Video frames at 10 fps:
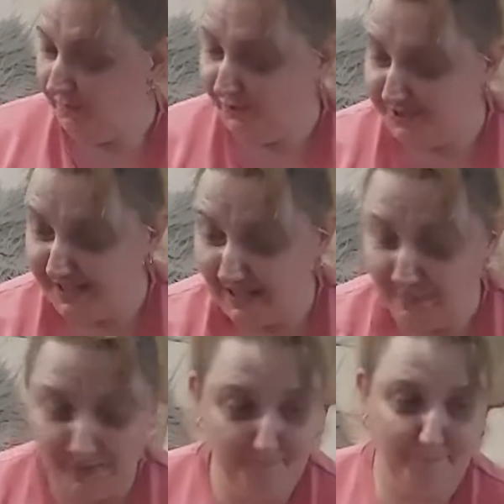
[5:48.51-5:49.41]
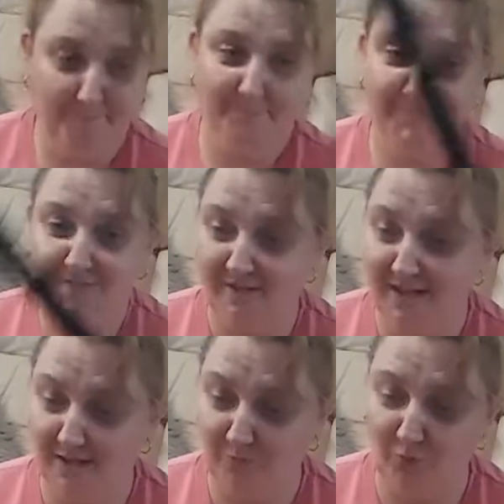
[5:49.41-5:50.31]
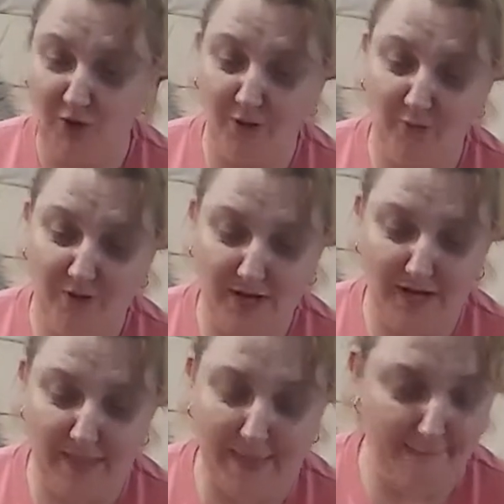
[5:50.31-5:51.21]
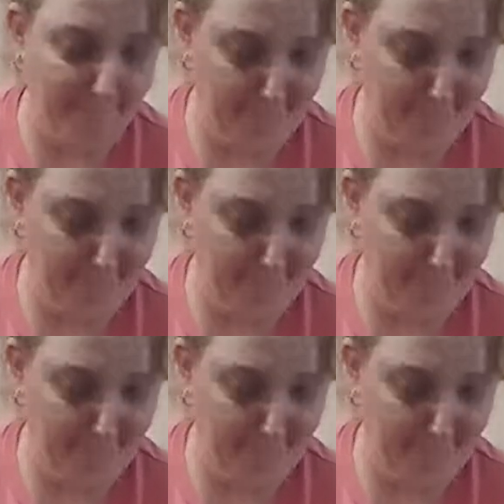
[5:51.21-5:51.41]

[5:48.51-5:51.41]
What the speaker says: of your sticky bit, so that will go like that.